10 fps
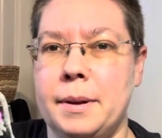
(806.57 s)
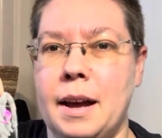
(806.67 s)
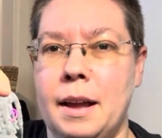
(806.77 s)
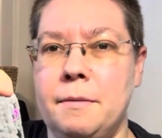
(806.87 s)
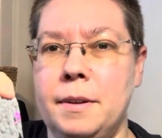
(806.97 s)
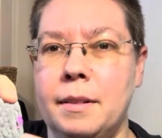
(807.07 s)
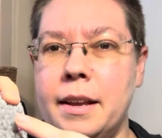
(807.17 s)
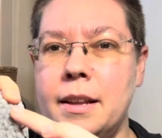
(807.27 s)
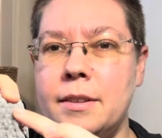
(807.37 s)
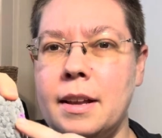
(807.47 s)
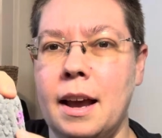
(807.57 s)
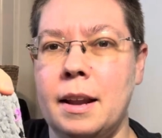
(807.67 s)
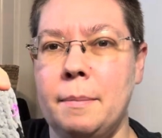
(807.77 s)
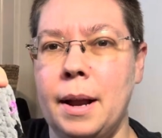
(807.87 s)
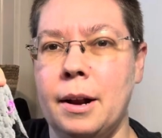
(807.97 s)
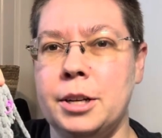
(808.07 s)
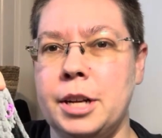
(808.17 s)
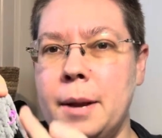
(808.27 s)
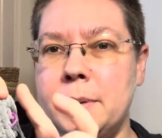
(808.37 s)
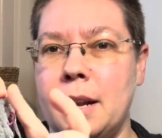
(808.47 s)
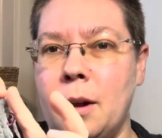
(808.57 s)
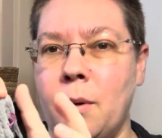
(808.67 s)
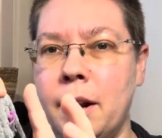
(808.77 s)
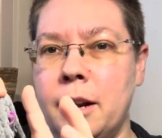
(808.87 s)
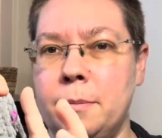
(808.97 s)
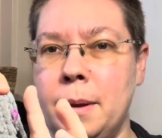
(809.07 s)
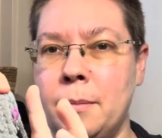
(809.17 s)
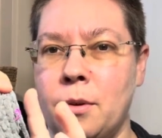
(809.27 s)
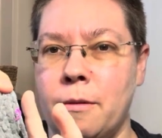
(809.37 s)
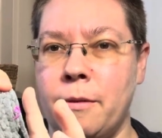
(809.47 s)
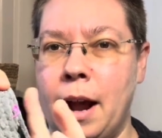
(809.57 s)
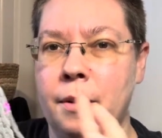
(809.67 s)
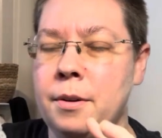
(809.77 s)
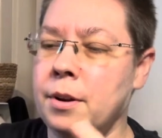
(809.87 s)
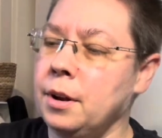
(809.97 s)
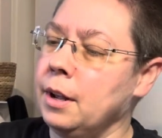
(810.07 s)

I feel like it's kind of pear-shaped and I want it to be more round.